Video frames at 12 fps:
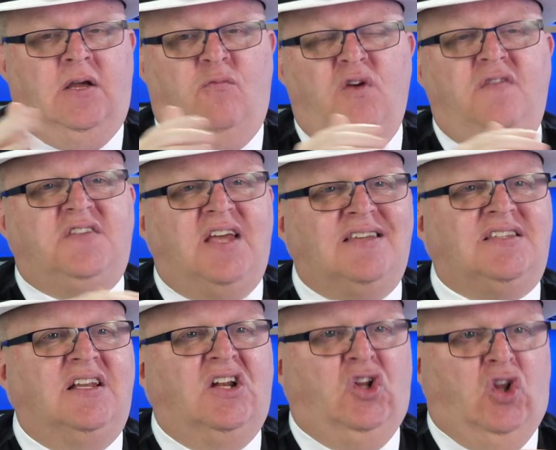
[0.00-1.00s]
and we've
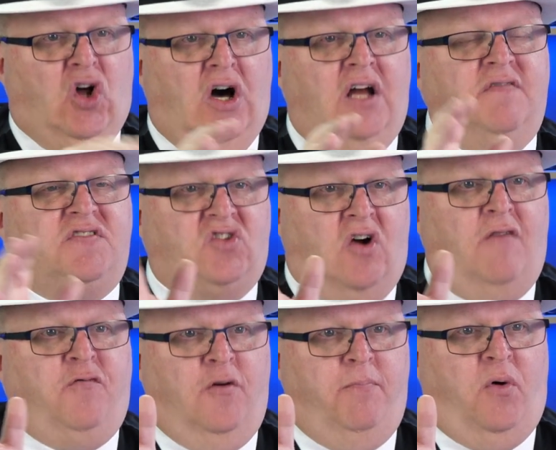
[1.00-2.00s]
tested a lot of
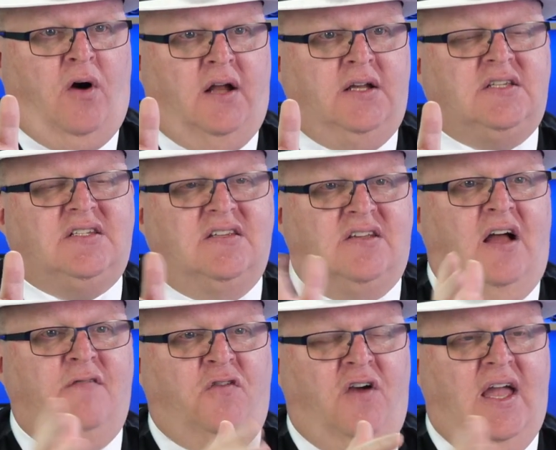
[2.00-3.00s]
software products
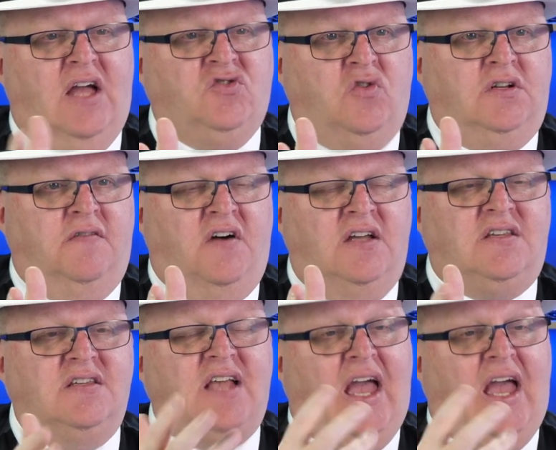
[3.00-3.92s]
designed for Android devices,